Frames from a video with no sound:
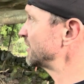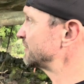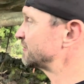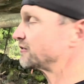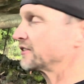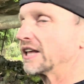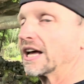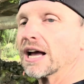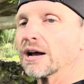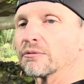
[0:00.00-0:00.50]
for
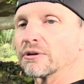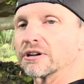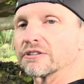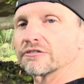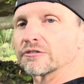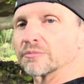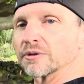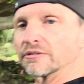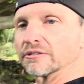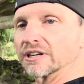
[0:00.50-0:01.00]
that, waiting for
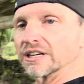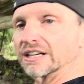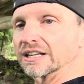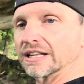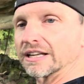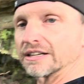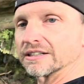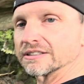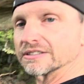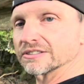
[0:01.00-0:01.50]
my
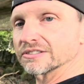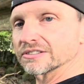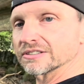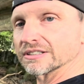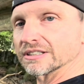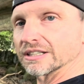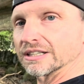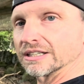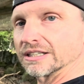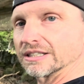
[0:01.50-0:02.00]
regulators,
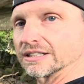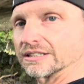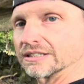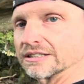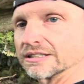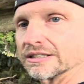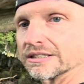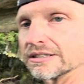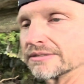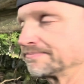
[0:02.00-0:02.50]

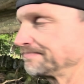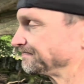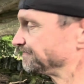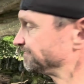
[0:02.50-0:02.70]
and